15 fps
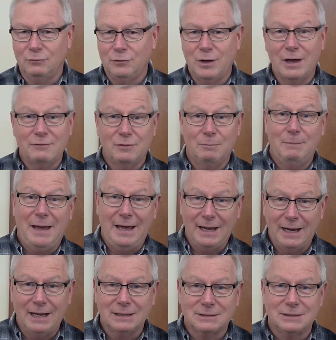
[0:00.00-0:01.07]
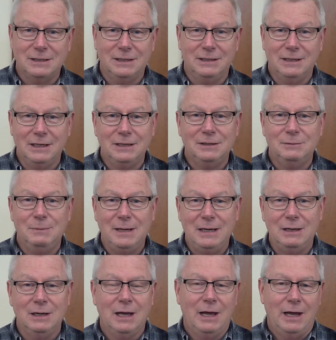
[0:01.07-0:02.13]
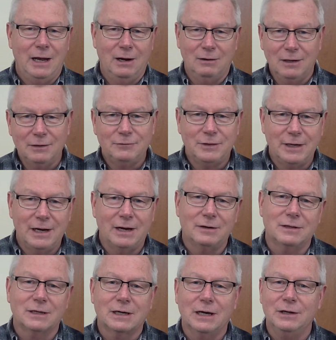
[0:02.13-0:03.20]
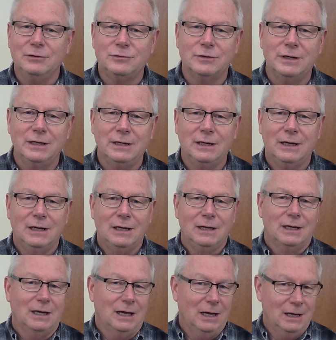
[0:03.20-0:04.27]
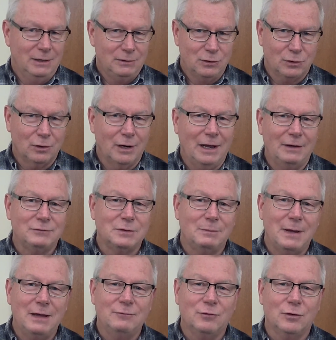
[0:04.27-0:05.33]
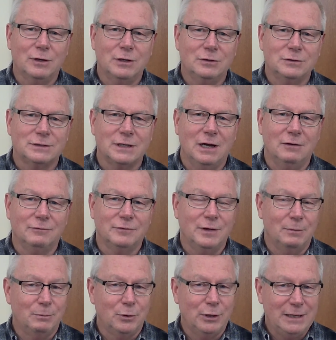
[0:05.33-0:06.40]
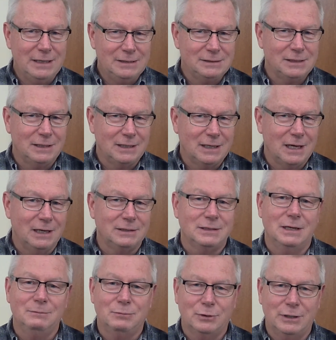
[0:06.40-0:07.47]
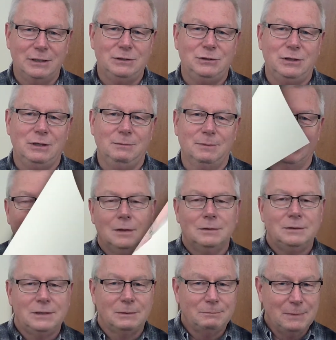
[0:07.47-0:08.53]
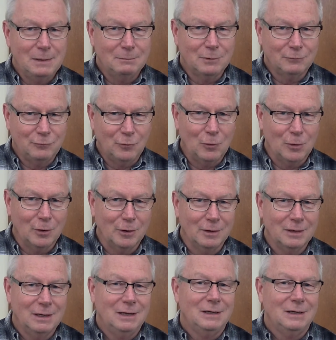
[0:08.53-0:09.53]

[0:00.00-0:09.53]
if you have a bad accident and need to be airlifted out of the country, you're going to have to pay for it yourself. They're pretty easy to get and pretty cheap. Tip number four,